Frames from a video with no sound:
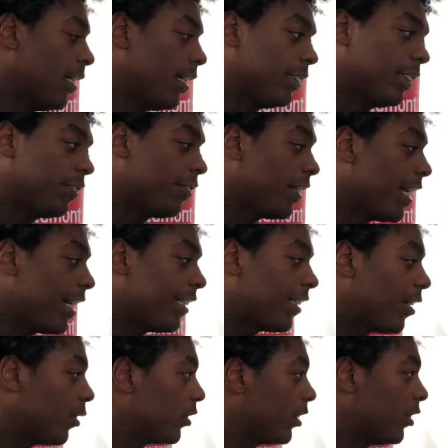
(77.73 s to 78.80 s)
Just feel like the
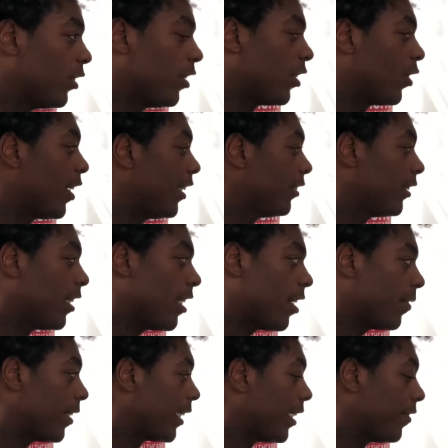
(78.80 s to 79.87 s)
coaches do a great
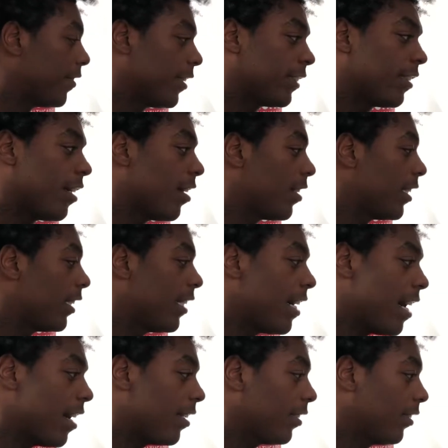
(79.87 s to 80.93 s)
job. They give us all they
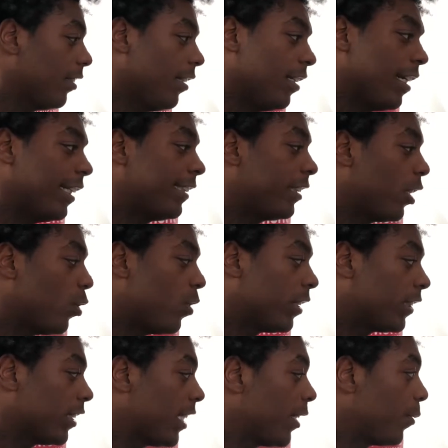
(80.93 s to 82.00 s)
got. They show
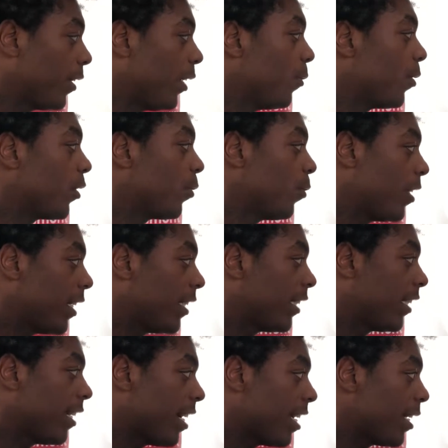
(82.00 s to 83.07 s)
us they really want to win
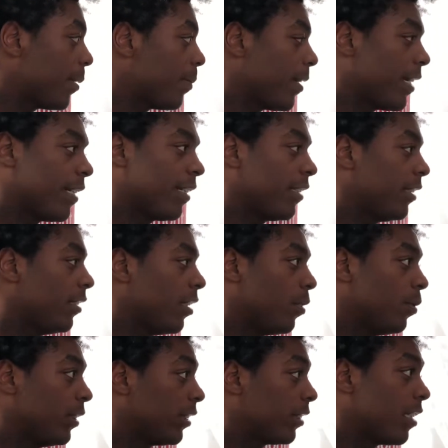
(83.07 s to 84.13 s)
the game. And you know,
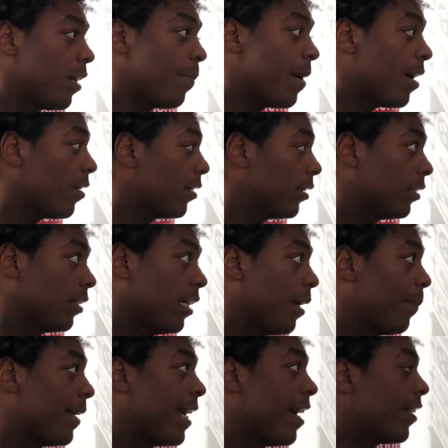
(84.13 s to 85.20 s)
we just come out. I
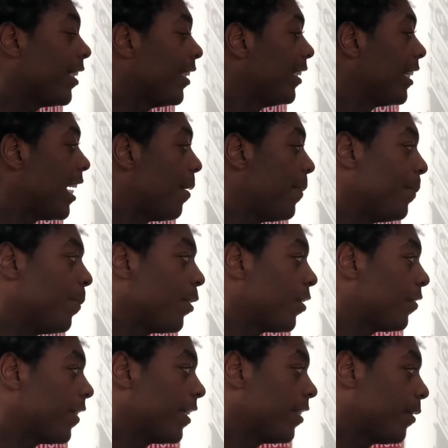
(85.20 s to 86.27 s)
mean, how can you not be
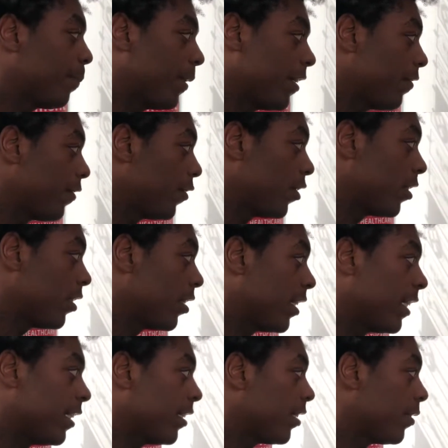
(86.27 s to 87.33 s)
motivated to play Florida or
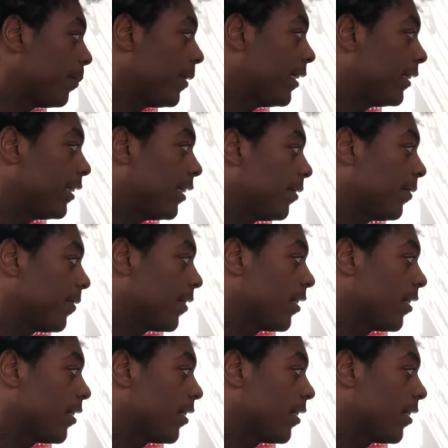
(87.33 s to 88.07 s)
any other big team?